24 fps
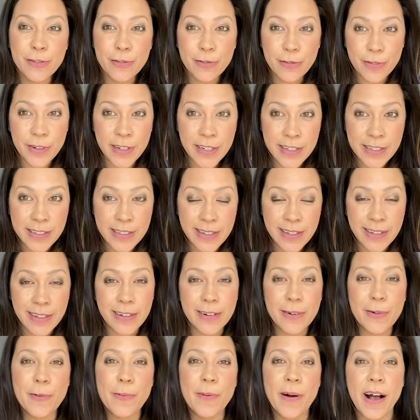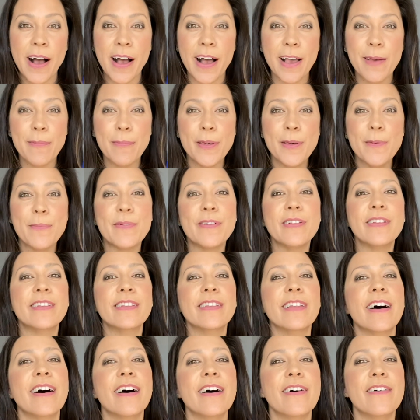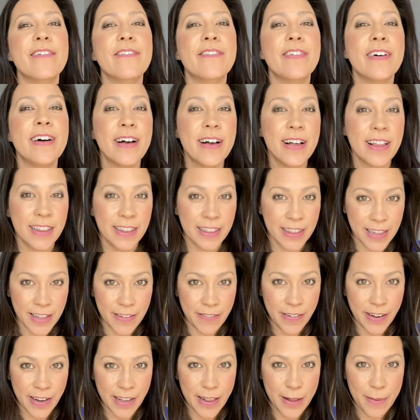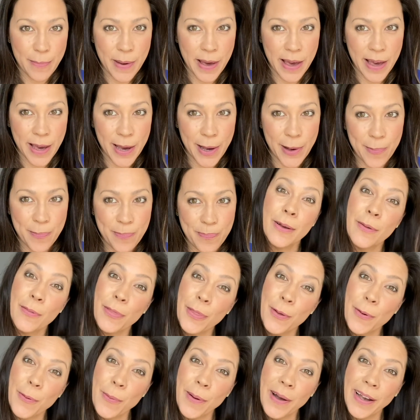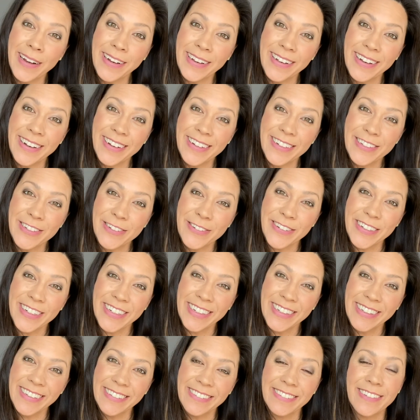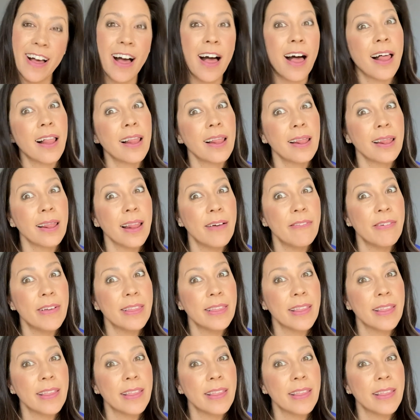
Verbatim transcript: reason why people love living in the Bay, the wine country. Love it